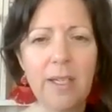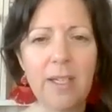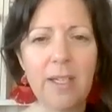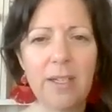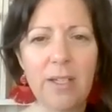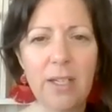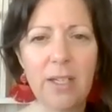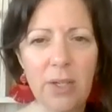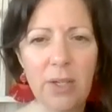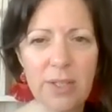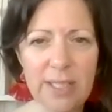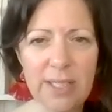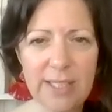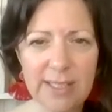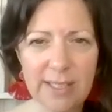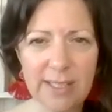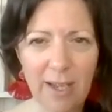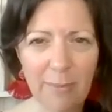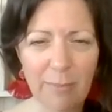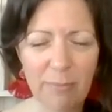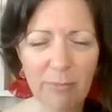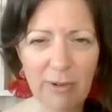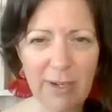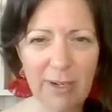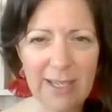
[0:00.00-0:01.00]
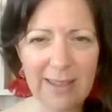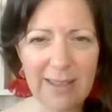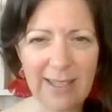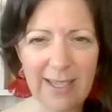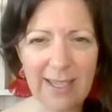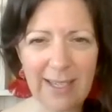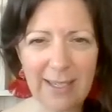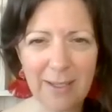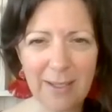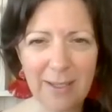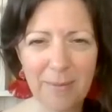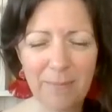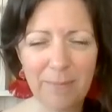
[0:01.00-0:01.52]
notice our
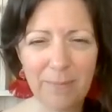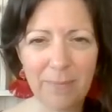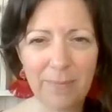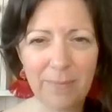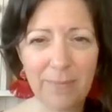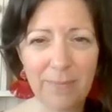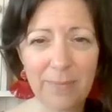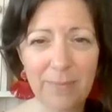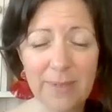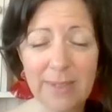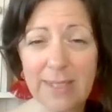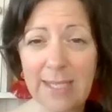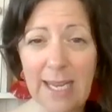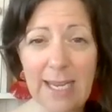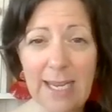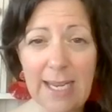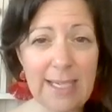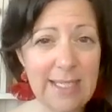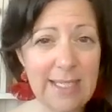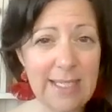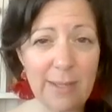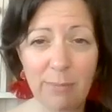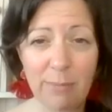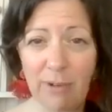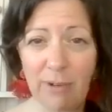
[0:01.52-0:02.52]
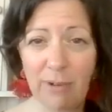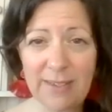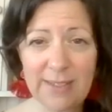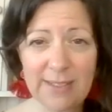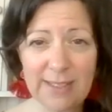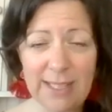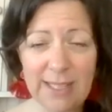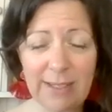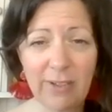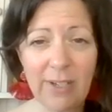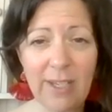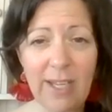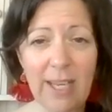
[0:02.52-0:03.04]
breathing, take deep breaths
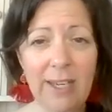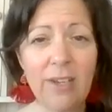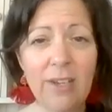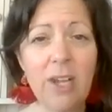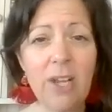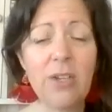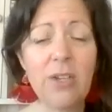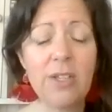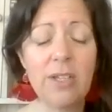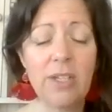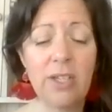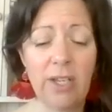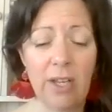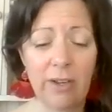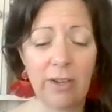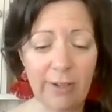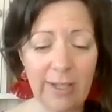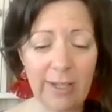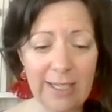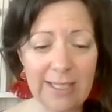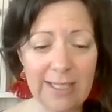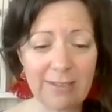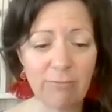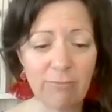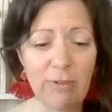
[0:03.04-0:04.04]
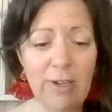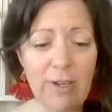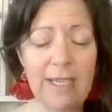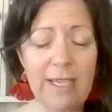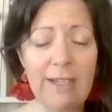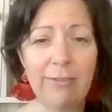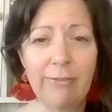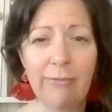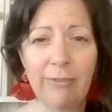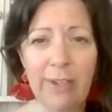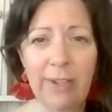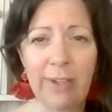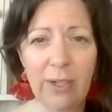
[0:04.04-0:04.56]
even, and you know, really
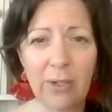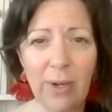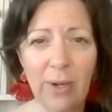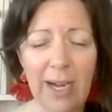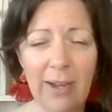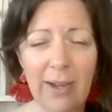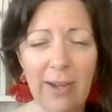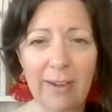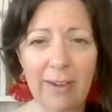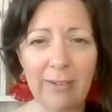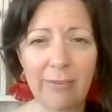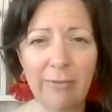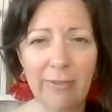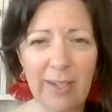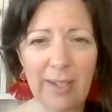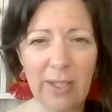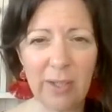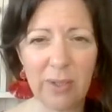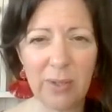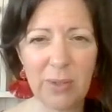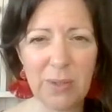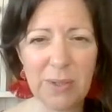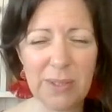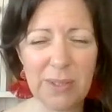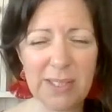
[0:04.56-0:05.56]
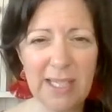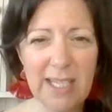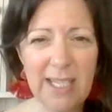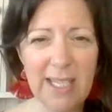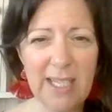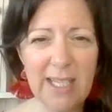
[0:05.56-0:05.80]
feel how that feels.